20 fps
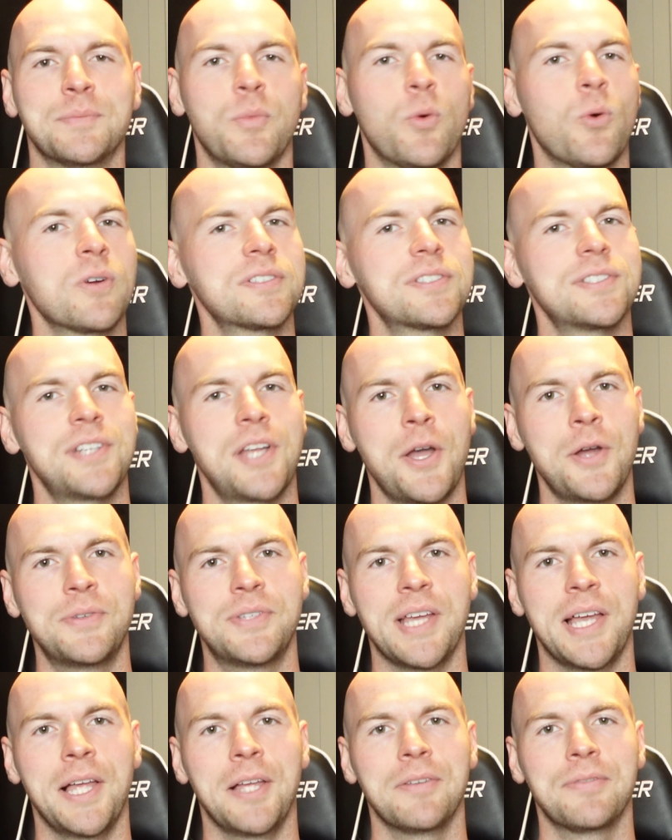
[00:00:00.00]
Morrison
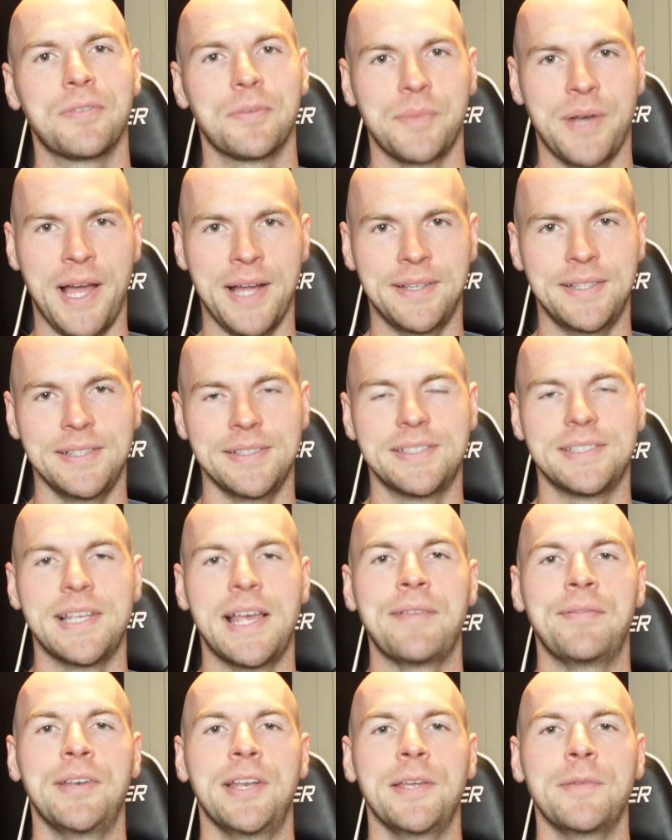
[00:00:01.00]
Hotel from
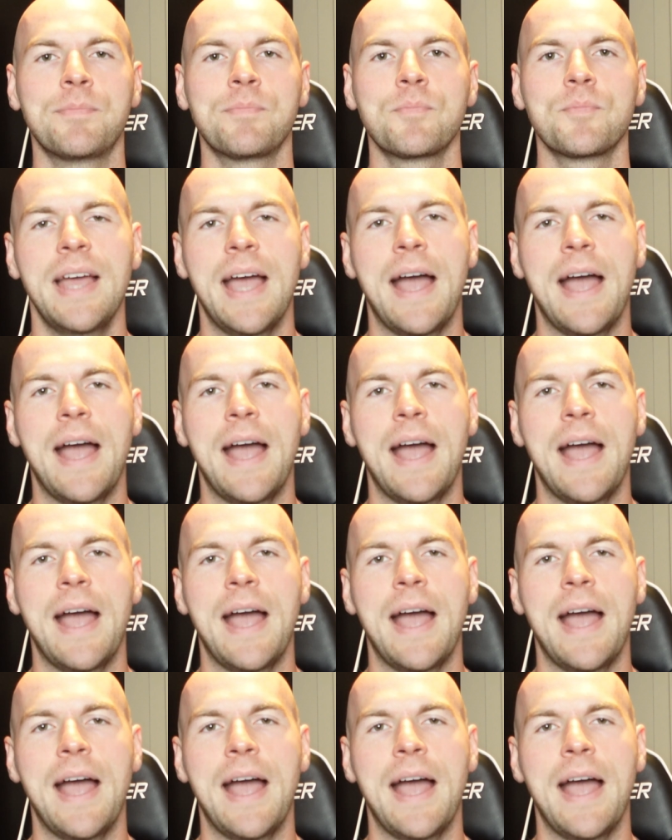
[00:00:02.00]
1970.